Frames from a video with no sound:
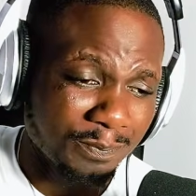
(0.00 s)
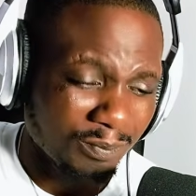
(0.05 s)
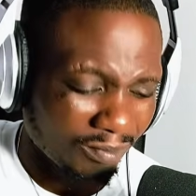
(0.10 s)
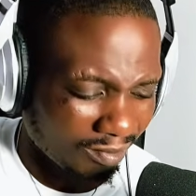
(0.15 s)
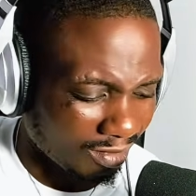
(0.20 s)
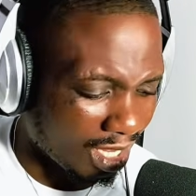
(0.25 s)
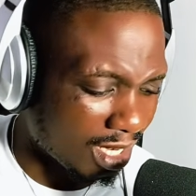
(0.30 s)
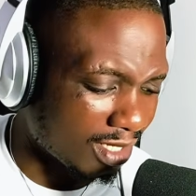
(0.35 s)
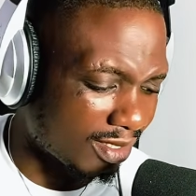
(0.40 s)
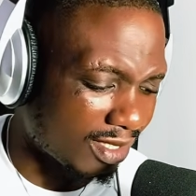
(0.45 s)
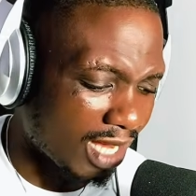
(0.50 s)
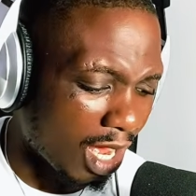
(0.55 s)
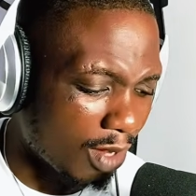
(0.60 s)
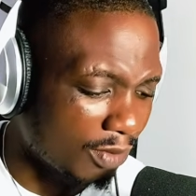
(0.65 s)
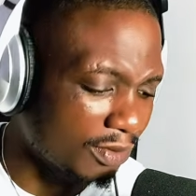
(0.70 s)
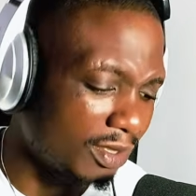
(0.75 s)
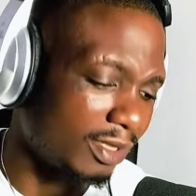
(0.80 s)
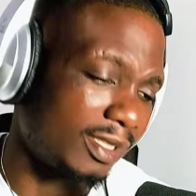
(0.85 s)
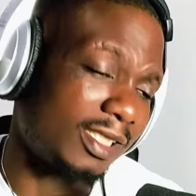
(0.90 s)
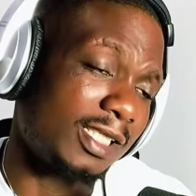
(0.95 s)
that
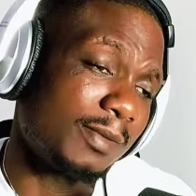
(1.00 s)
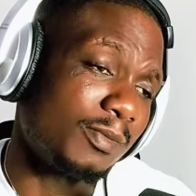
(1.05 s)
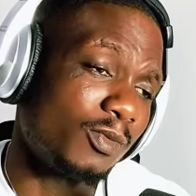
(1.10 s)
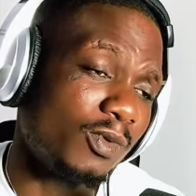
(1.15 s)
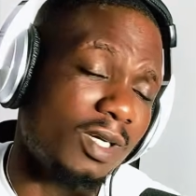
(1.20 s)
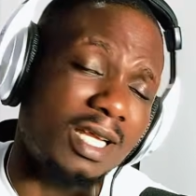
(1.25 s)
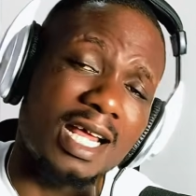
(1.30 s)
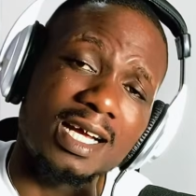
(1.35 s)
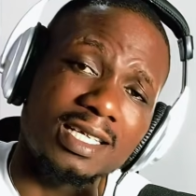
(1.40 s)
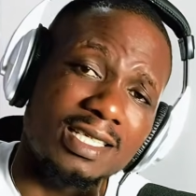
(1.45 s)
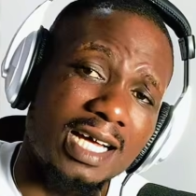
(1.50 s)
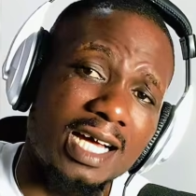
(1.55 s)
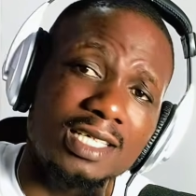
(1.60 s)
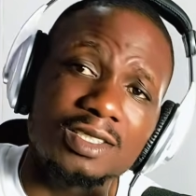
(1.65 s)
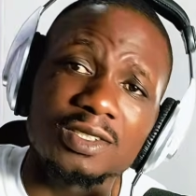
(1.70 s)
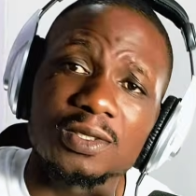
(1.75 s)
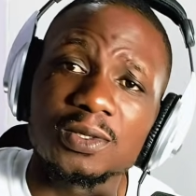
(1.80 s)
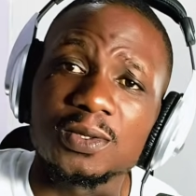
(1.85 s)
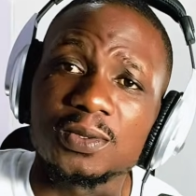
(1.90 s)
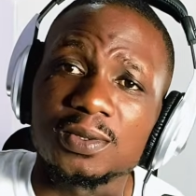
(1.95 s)
sound the same way like that
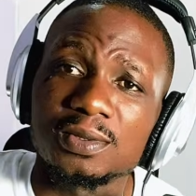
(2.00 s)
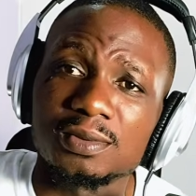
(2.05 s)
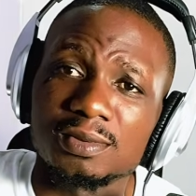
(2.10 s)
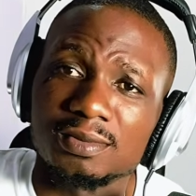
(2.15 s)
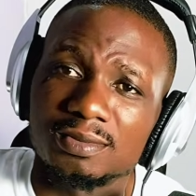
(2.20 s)
gonna